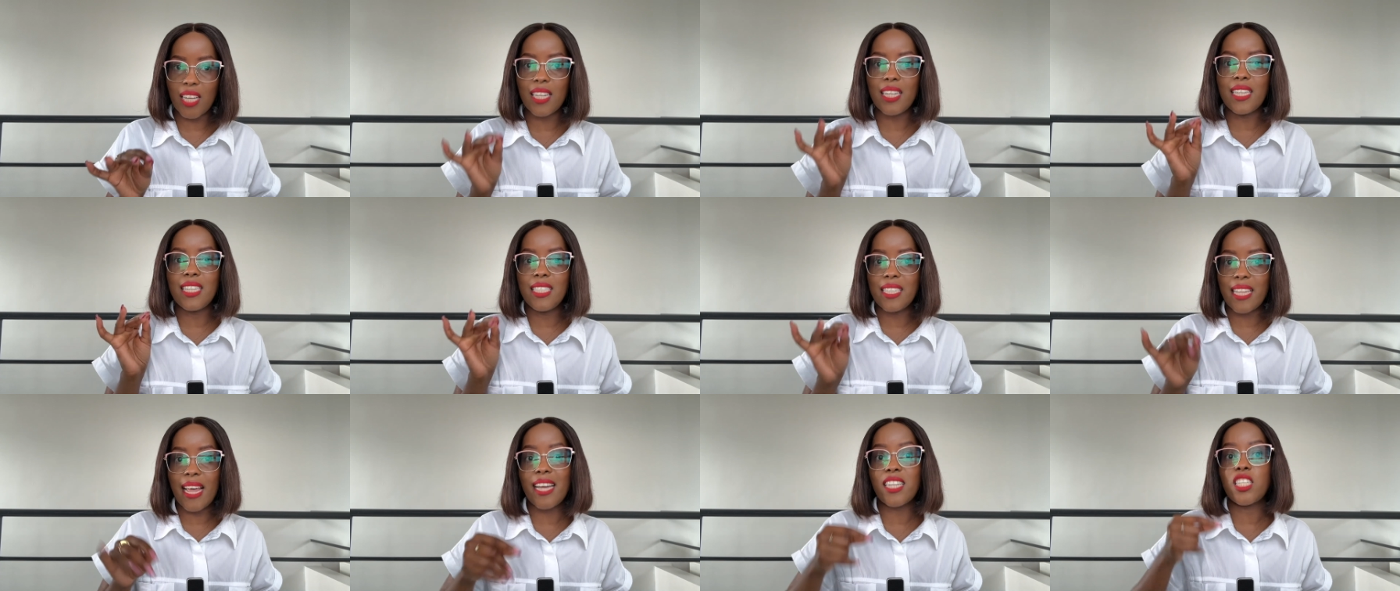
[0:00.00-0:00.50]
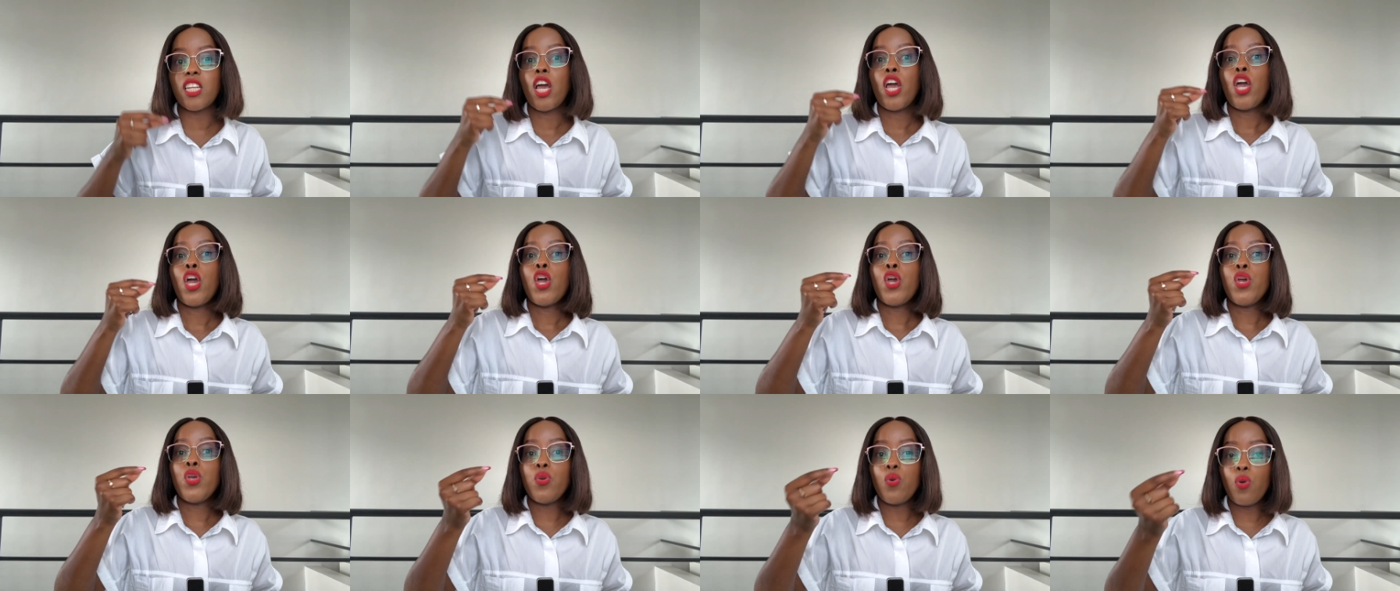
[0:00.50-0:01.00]
in that
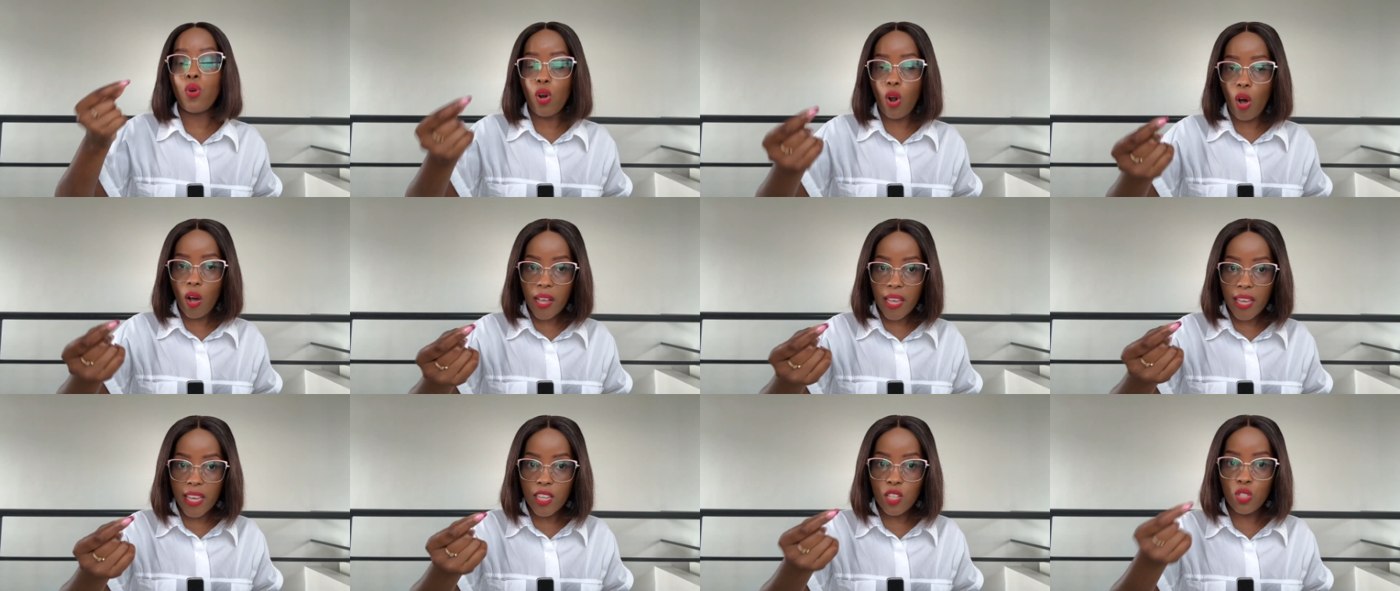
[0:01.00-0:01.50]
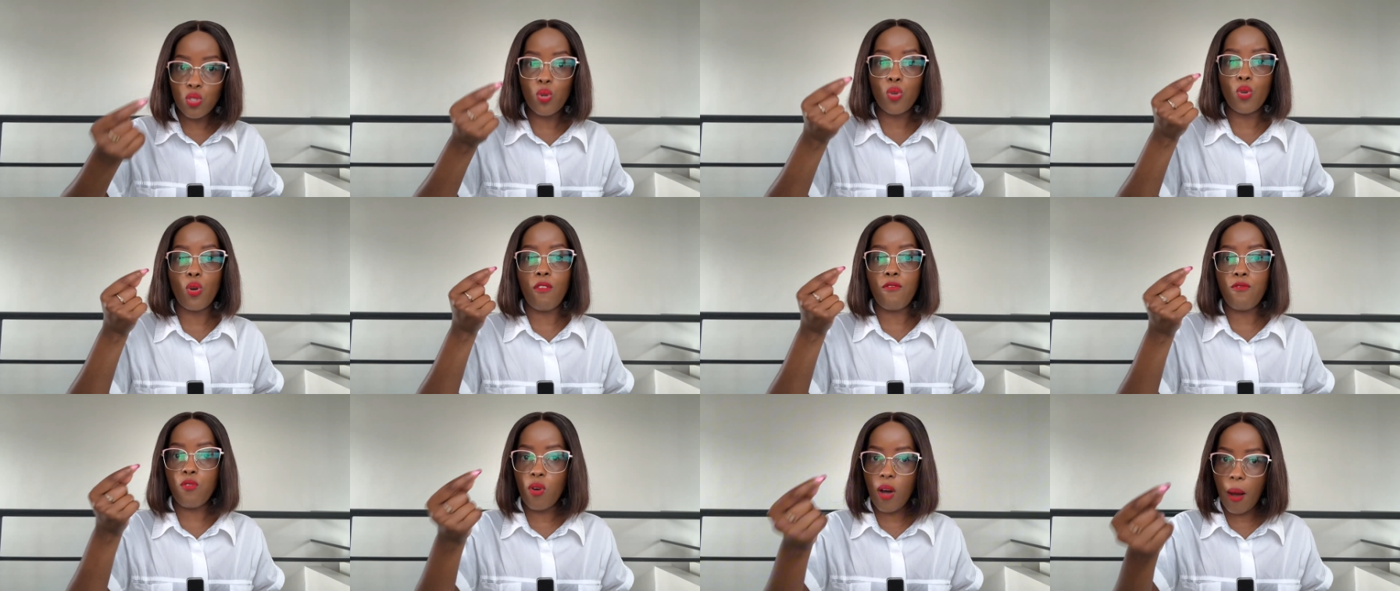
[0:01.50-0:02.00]
you log into your
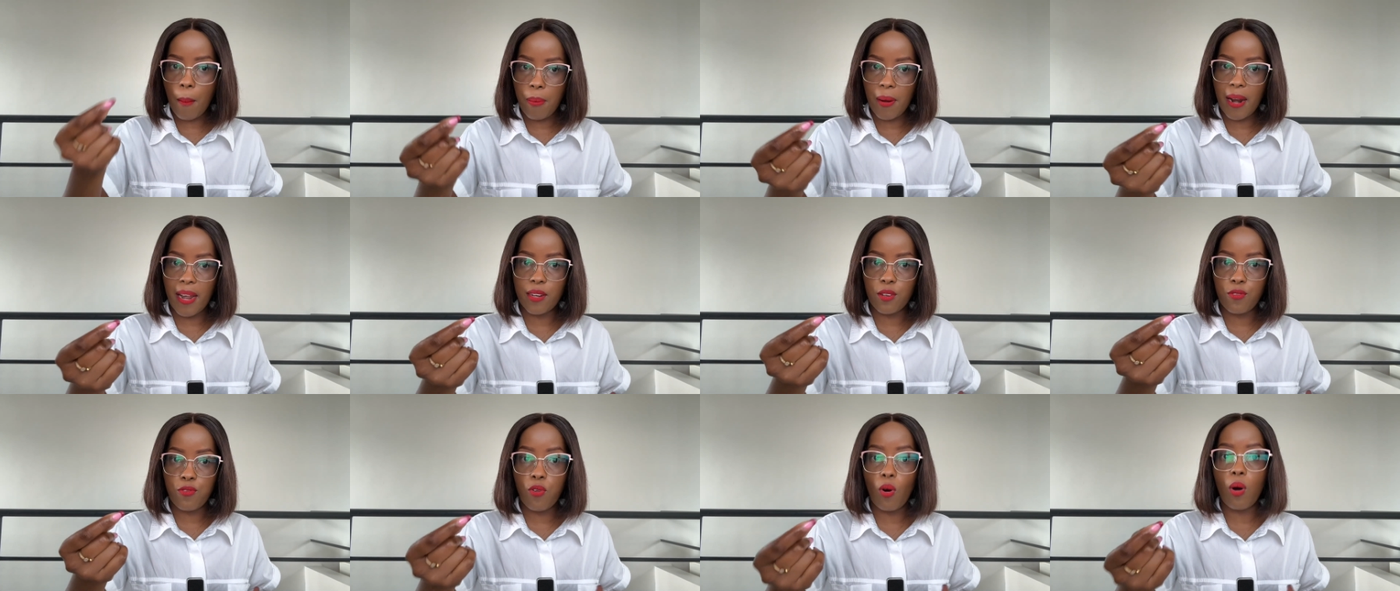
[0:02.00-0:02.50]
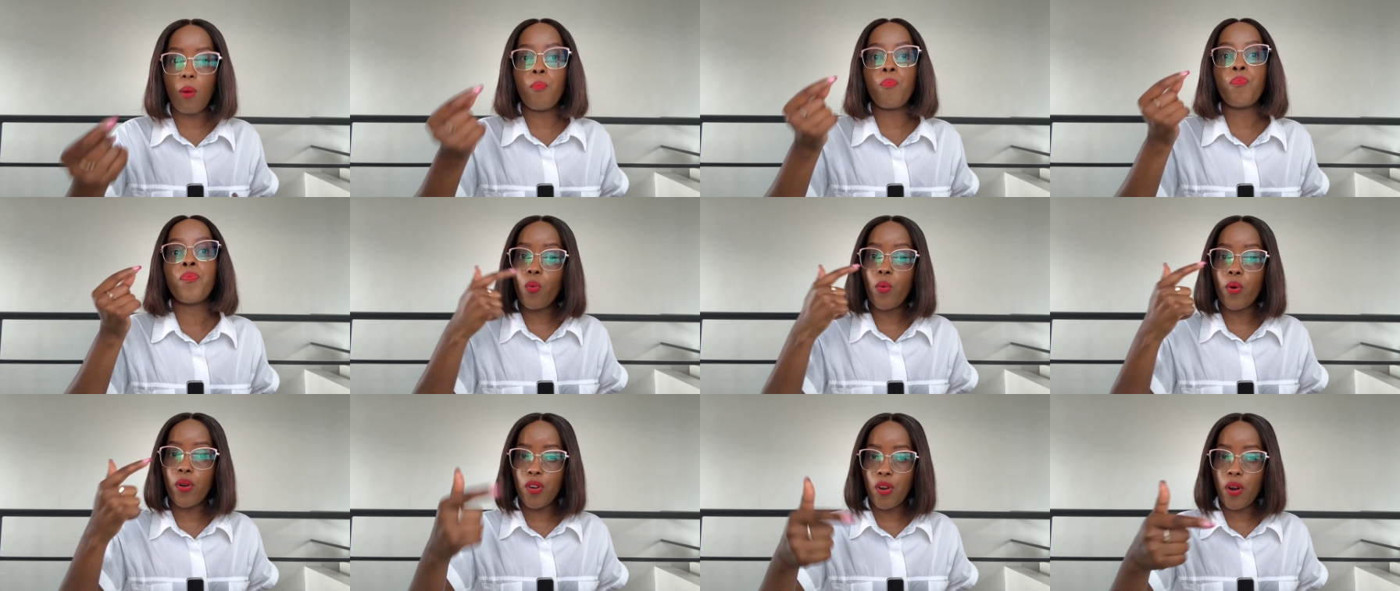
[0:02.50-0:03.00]
VUKA platform
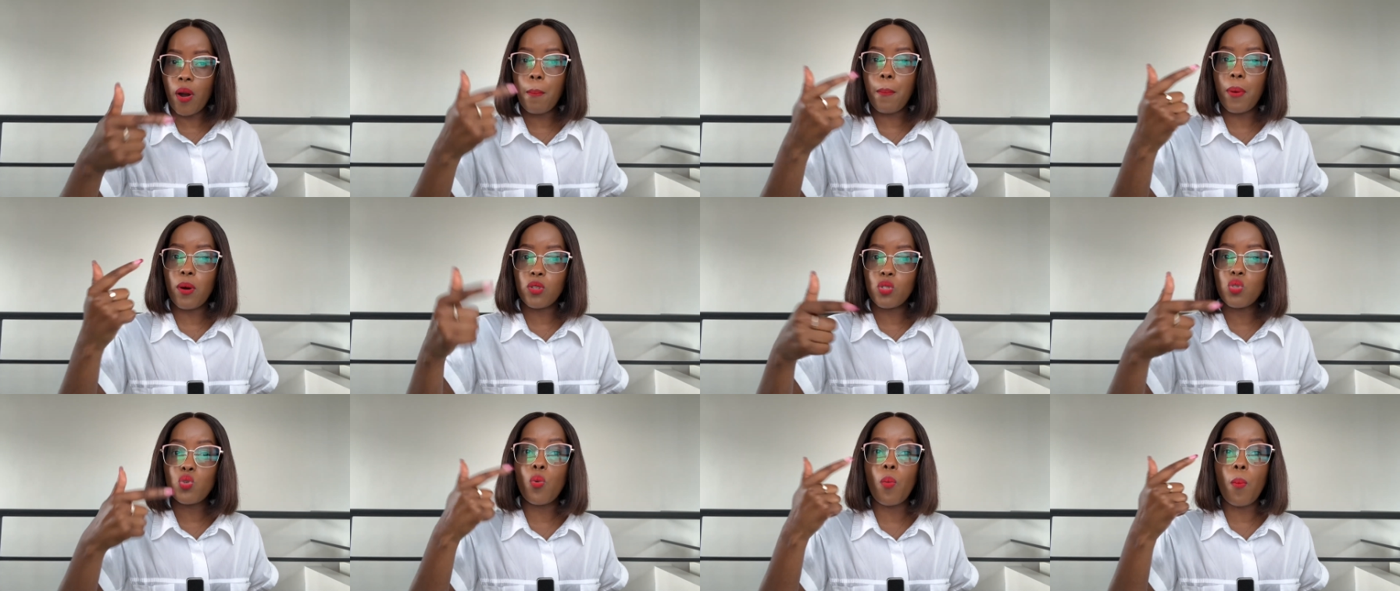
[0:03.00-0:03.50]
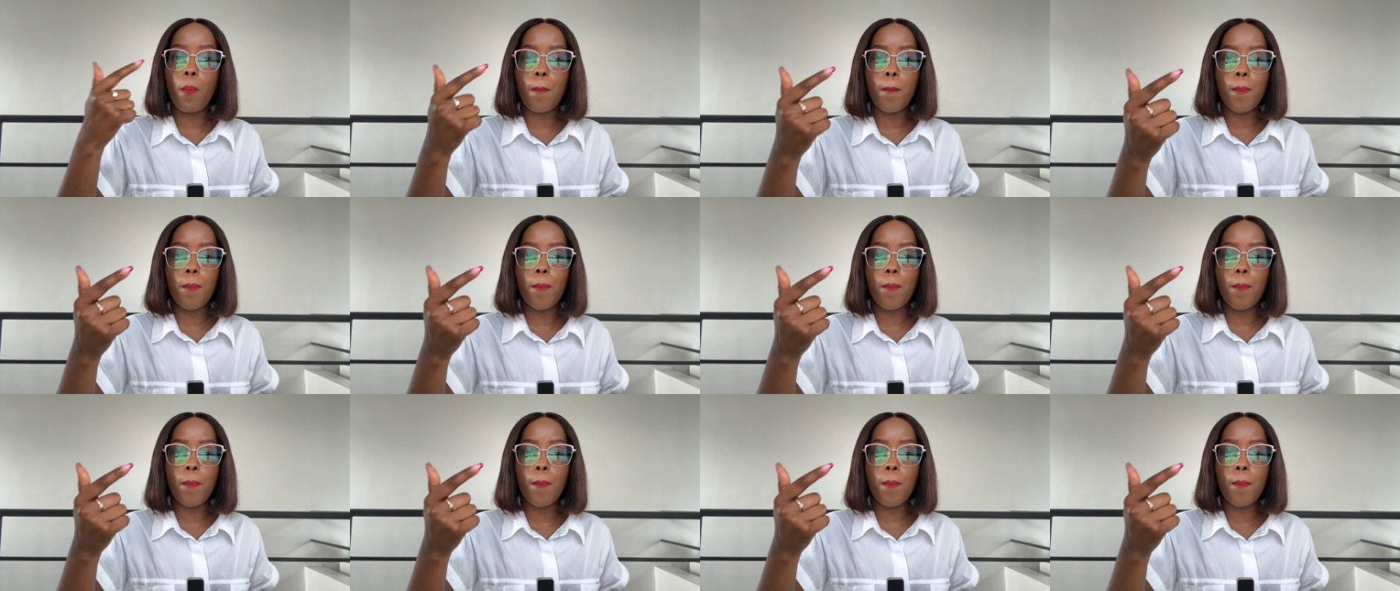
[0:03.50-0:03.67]
when you're about to